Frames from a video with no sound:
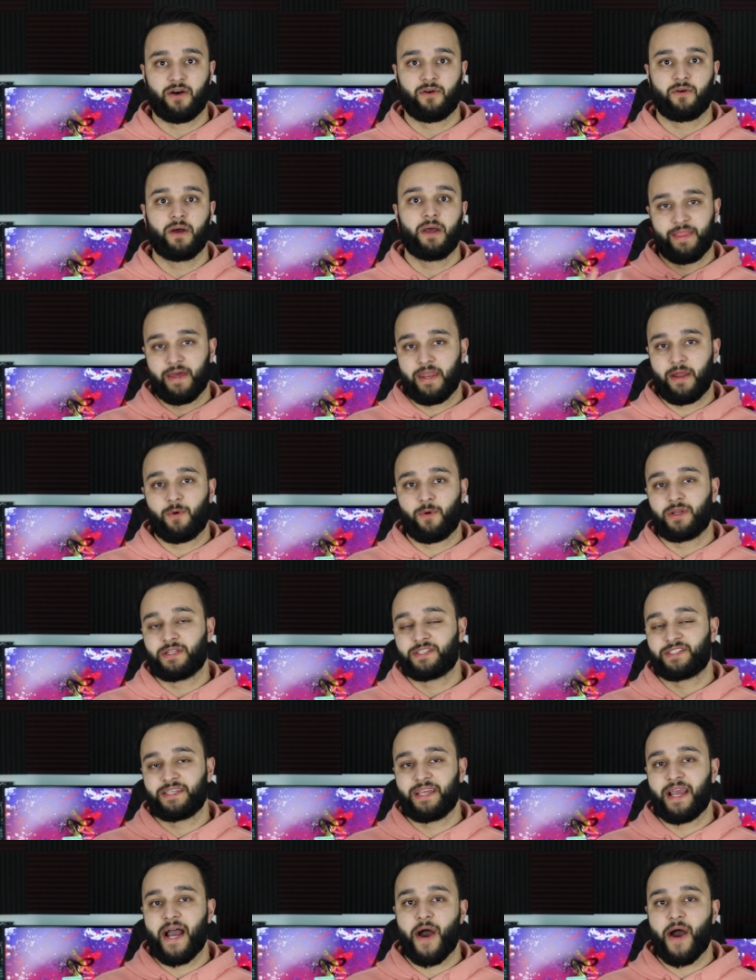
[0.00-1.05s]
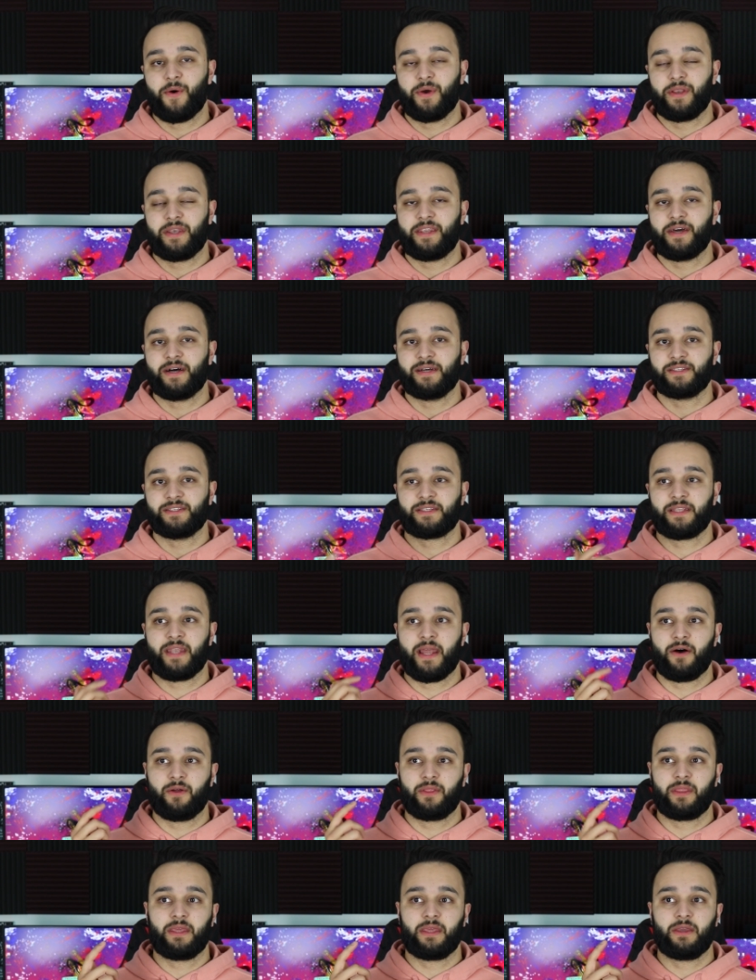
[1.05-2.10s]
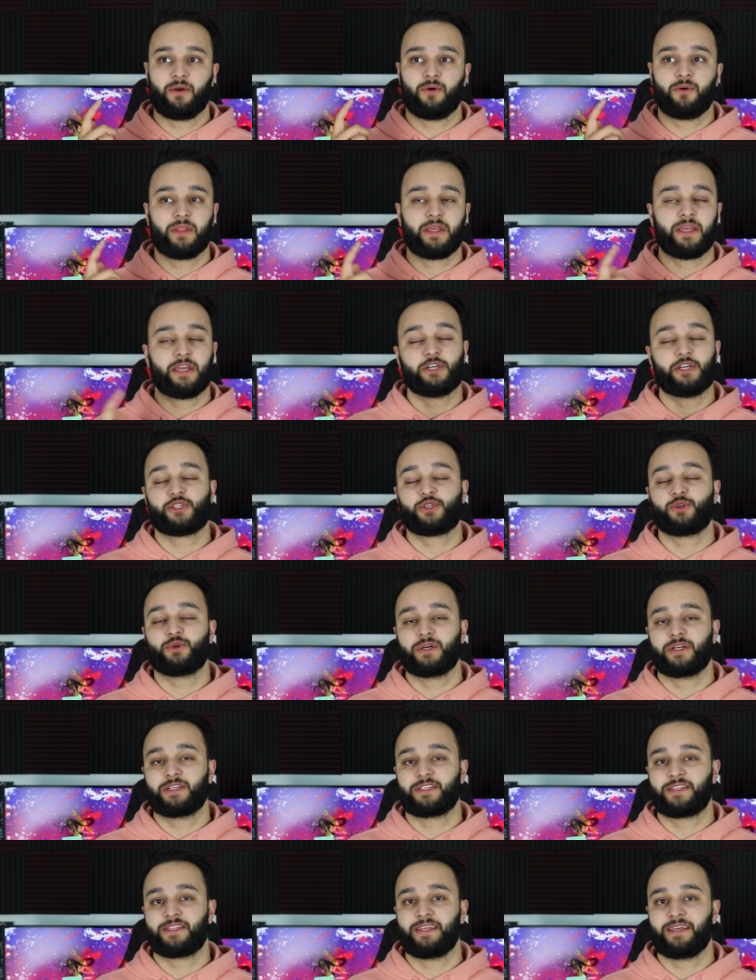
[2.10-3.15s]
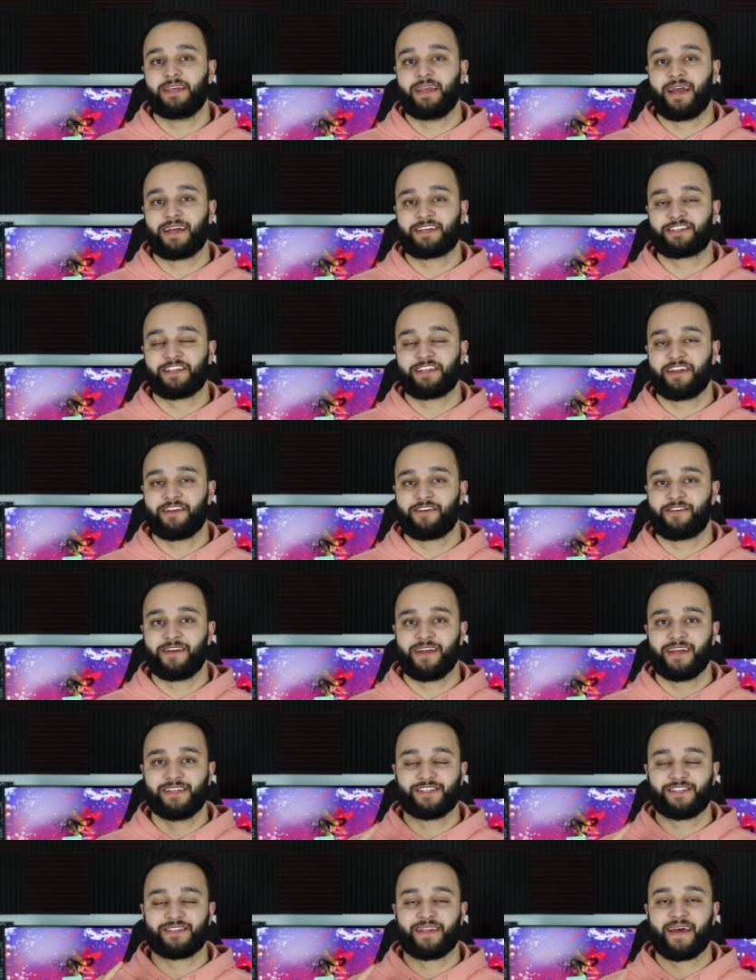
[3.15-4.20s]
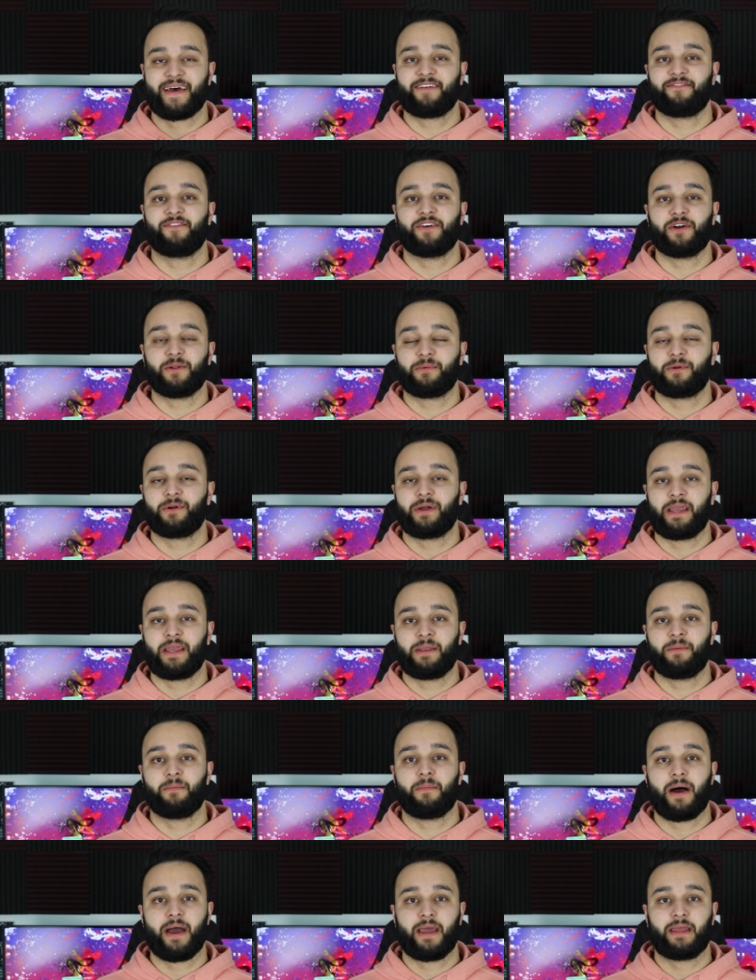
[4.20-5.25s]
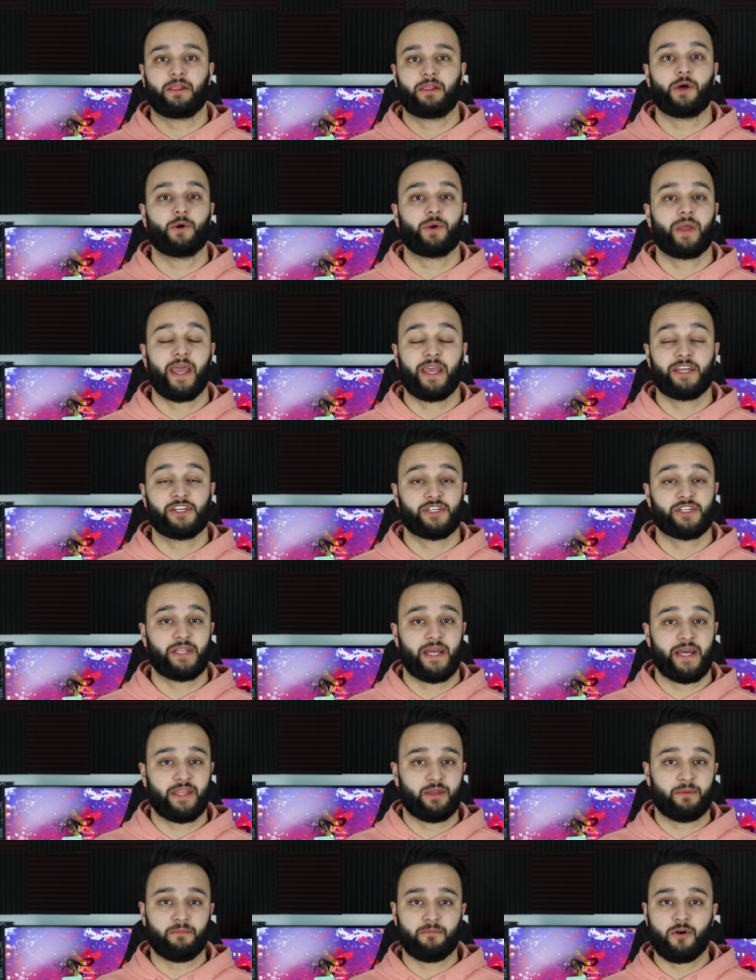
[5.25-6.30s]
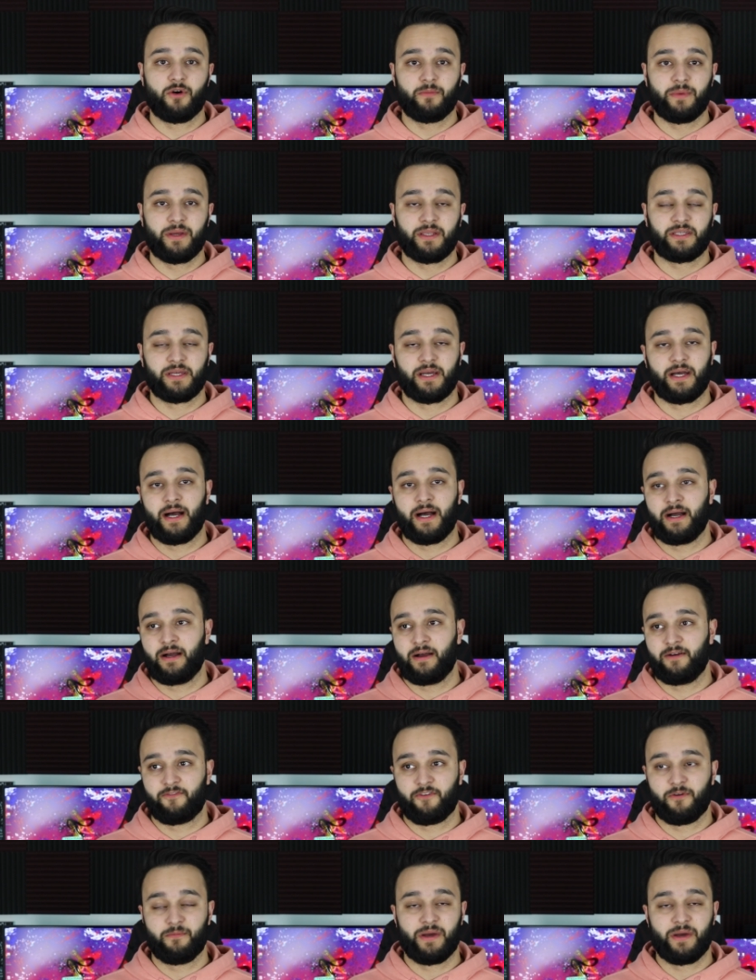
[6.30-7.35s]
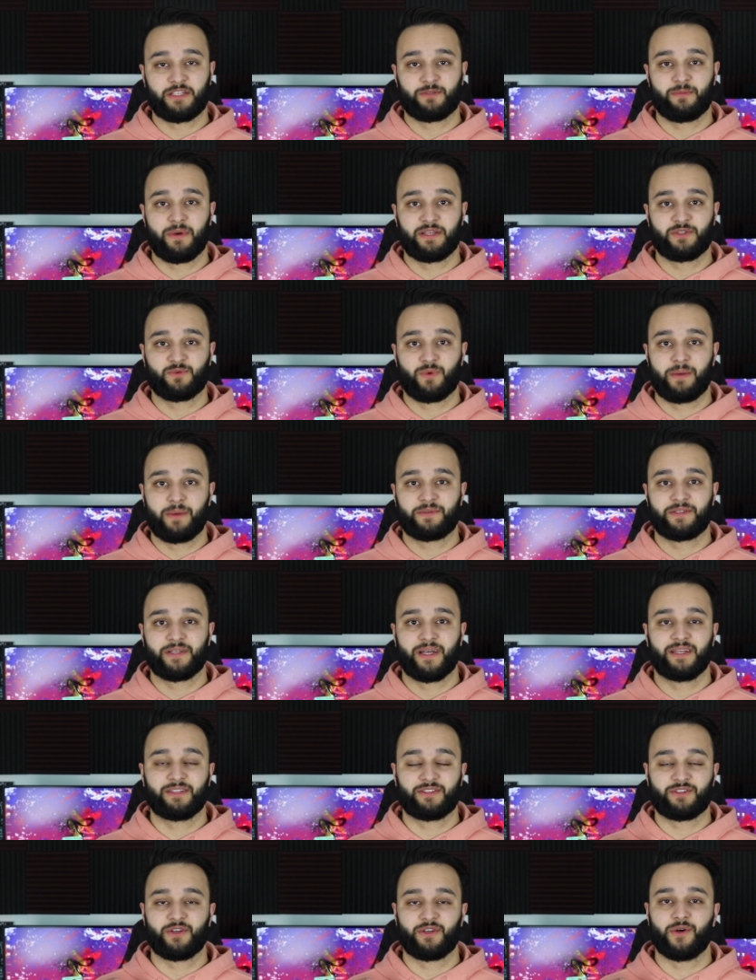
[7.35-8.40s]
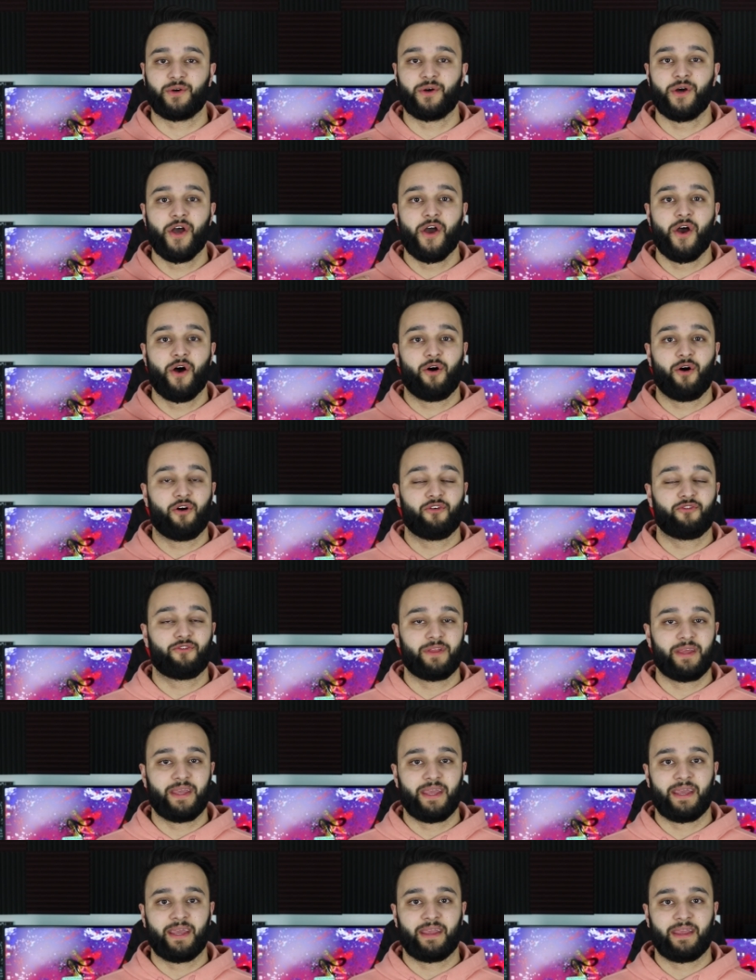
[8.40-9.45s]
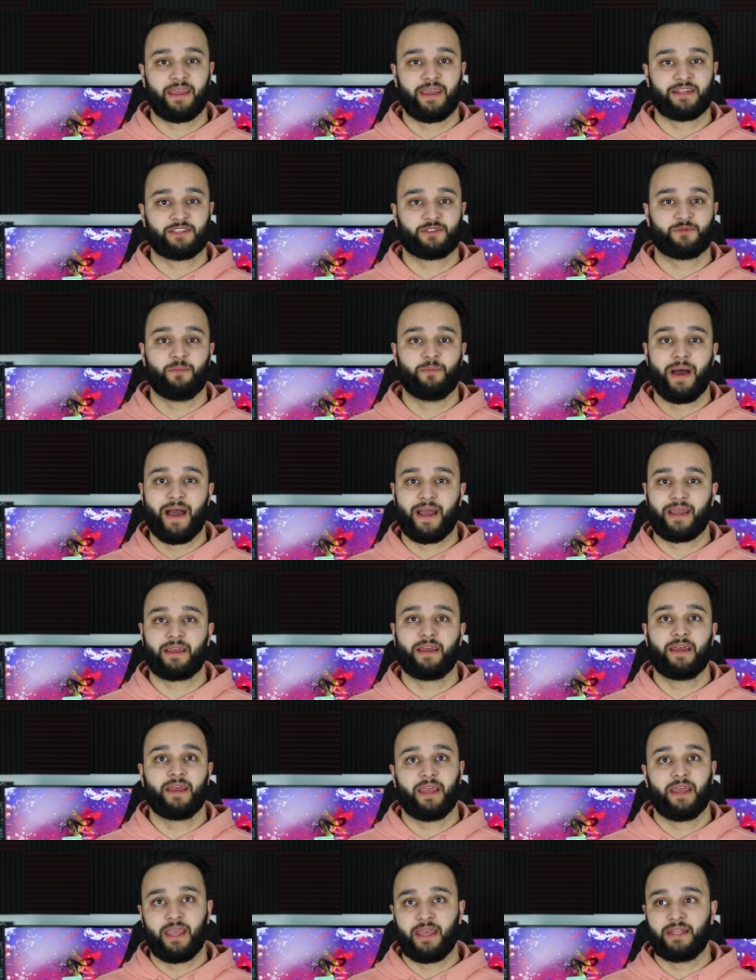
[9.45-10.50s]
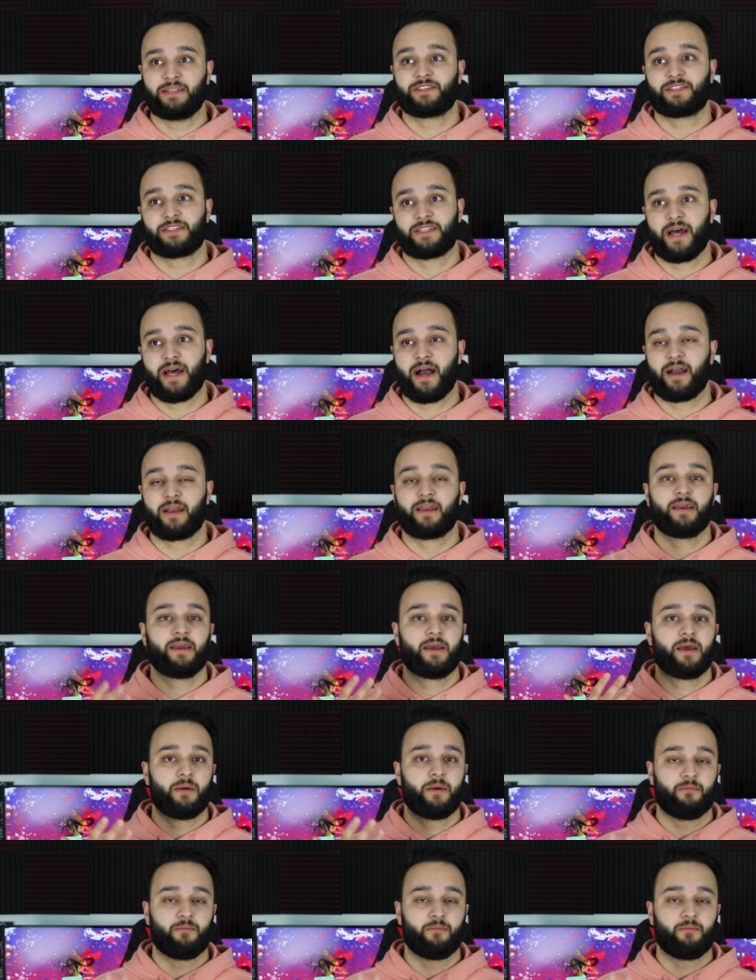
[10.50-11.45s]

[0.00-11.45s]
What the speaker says: now, and then I want to see how it does. Now, the only issue is the X900H is not available in my location at the moment for Best Buy's website, so hopefully it gets back in stock